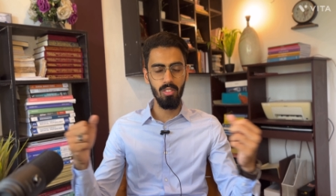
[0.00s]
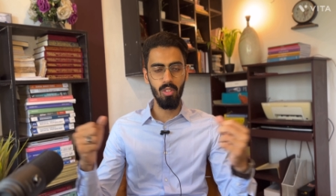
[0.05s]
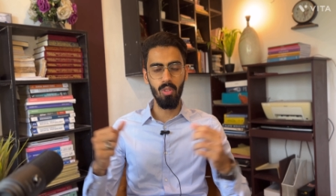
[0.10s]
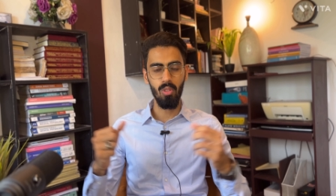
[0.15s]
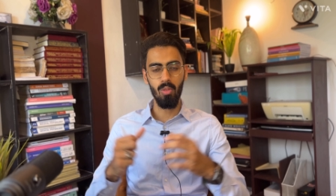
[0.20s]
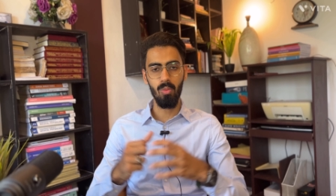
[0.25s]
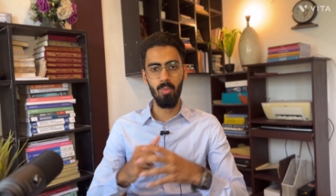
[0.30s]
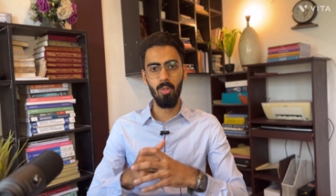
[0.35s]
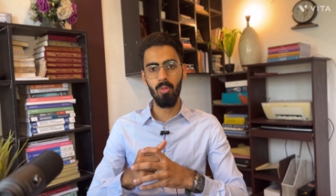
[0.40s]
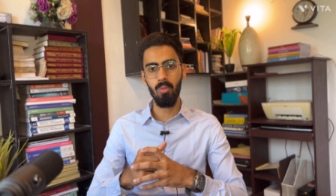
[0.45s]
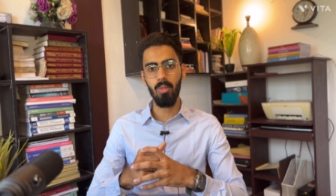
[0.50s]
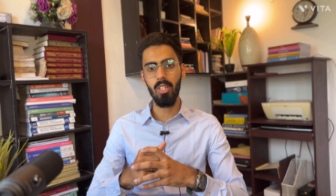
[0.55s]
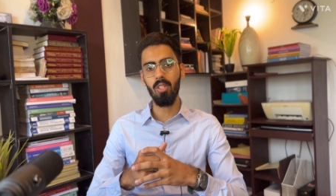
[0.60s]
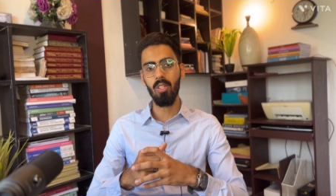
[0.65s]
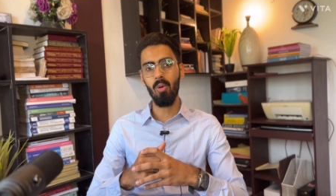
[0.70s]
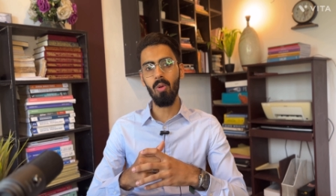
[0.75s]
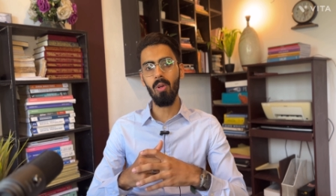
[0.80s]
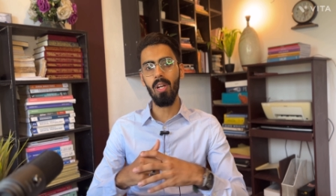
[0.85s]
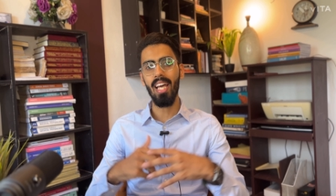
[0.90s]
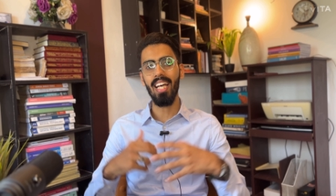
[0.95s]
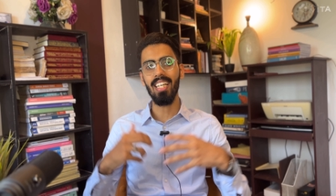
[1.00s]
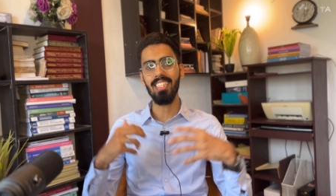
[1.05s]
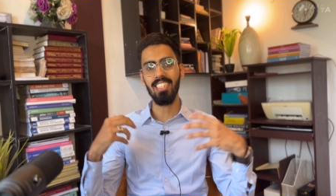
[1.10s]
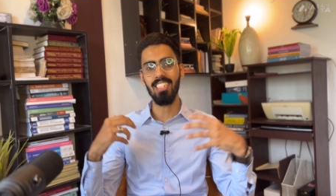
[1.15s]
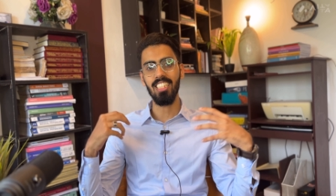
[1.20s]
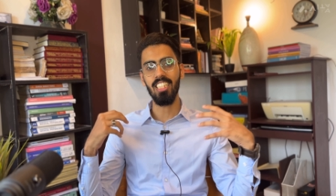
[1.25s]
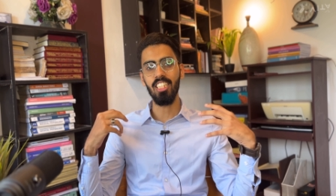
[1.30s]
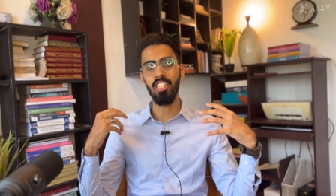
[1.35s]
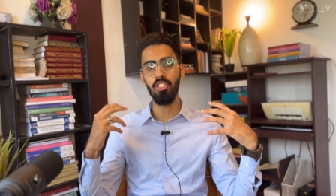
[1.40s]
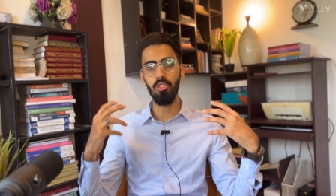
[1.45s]
or what we call as
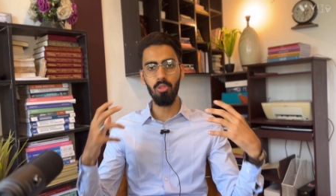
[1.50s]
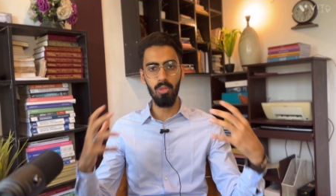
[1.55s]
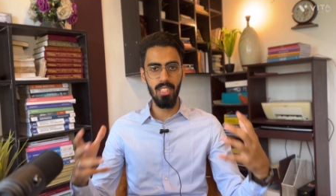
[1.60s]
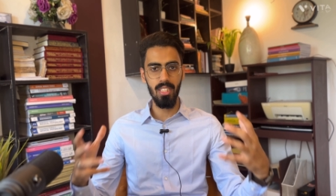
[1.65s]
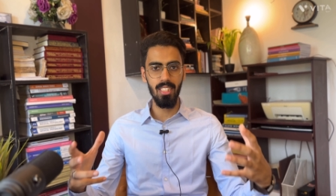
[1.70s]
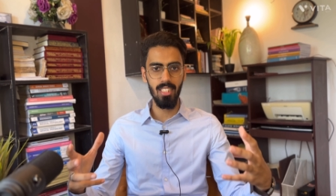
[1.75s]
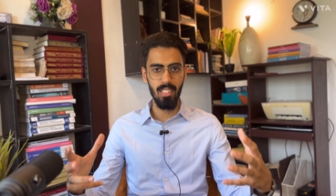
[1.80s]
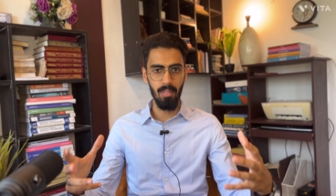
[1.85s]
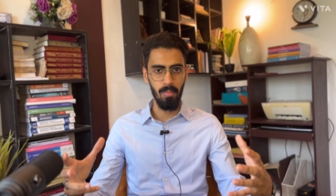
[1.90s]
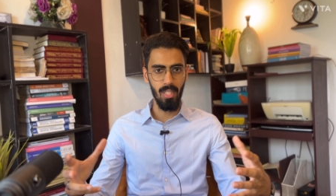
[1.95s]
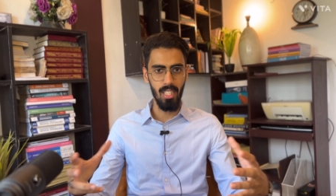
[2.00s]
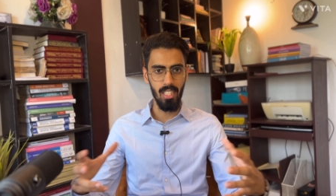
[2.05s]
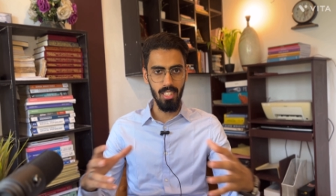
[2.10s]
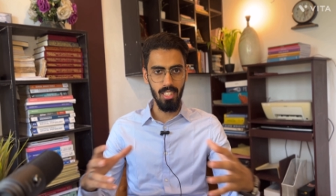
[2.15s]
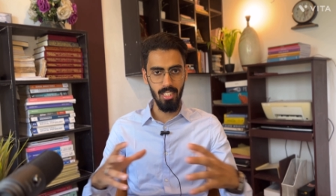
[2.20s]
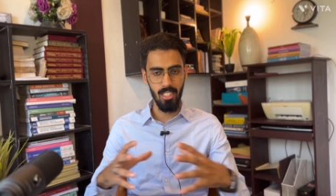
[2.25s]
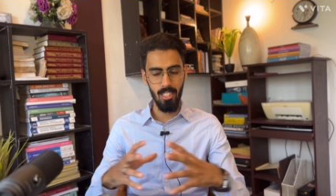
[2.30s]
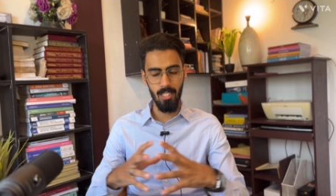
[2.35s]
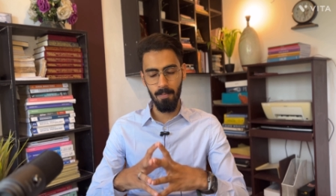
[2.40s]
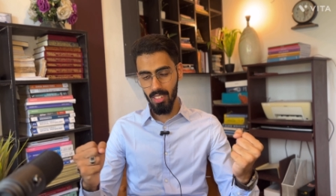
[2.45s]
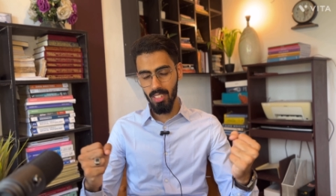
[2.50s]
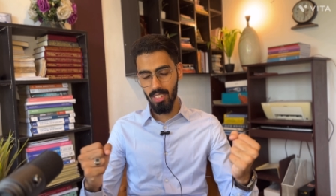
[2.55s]
the U S M L Es.